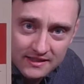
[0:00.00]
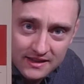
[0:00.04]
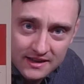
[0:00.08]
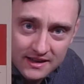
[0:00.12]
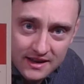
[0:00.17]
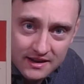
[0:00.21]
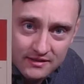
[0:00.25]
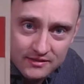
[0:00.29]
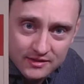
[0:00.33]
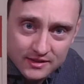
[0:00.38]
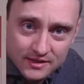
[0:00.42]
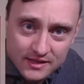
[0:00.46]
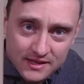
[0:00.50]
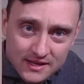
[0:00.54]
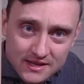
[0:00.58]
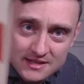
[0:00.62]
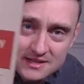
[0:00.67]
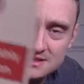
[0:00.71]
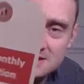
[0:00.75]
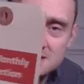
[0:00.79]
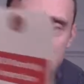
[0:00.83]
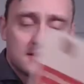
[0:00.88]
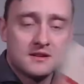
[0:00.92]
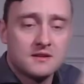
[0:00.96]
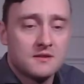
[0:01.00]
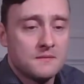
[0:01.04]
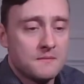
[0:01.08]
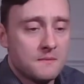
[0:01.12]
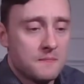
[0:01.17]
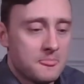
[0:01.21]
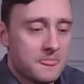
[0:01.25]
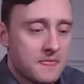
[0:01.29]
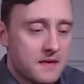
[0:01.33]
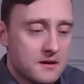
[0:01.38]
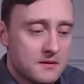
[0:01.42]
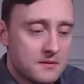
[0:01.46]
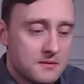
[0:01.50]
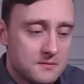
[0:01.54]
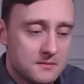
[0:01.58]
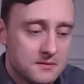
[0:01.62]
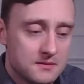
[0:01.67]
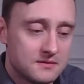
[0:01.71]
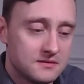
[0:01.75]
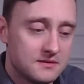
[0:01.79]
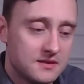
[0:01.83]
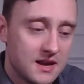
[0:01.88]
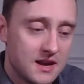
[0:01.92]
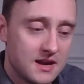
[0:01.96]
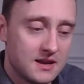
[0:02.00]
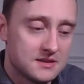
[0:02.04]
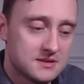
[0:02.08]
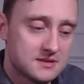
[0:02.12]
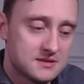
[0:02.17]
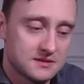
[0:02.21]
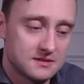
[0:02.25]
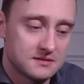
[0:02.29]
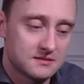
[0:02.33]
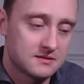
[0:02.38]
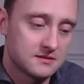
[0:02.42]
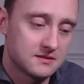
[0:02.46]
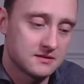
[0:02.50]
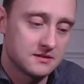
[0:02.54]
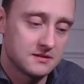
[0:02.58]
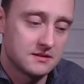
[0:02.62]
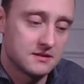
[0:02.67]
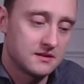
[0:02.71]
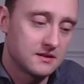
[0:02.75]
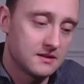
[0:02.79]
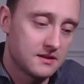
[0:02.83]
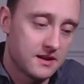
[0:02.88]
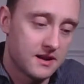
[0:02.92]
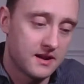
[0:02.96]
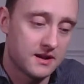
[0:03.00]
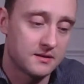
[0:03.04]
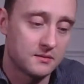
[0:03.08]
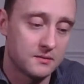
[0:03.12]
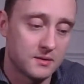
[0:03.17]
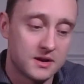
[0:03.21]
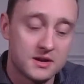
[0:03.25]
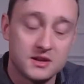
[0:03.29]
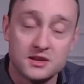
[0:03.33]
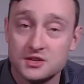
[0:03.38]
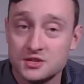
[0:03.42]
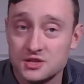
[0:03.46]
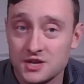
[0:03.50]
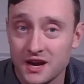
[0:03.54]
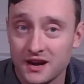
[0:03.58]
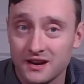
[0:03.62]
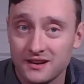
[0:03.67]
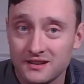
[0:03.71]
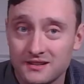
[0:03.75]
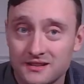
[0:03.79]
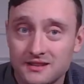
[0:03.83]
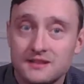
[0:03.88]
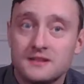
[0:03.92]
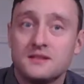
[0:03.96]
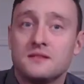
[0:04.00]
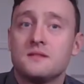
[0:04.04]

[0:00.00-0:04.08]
They have a list with dates and what you checked.